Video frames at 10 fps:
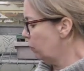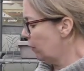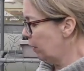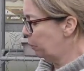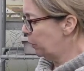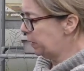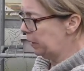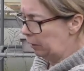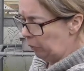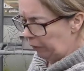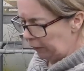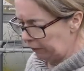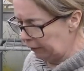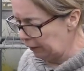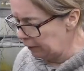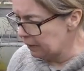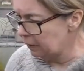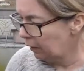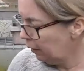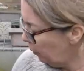pristine with her things.
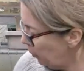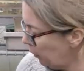But